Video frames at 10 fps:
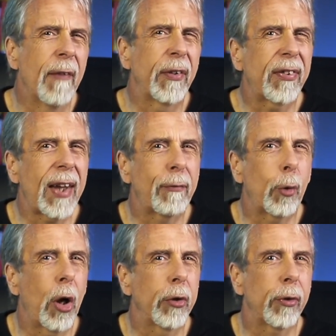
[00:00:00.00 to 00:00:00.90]
for
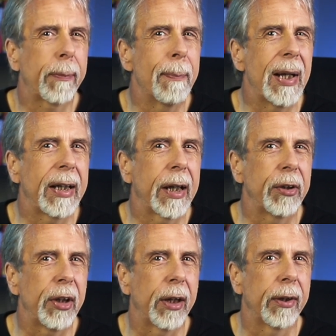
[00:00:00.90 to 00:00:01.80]
several hundred
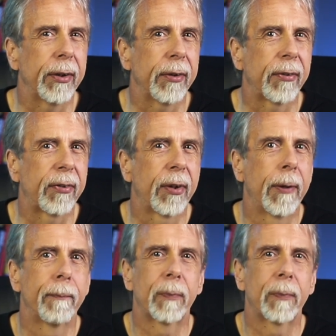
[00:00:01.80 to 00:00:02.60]
million years.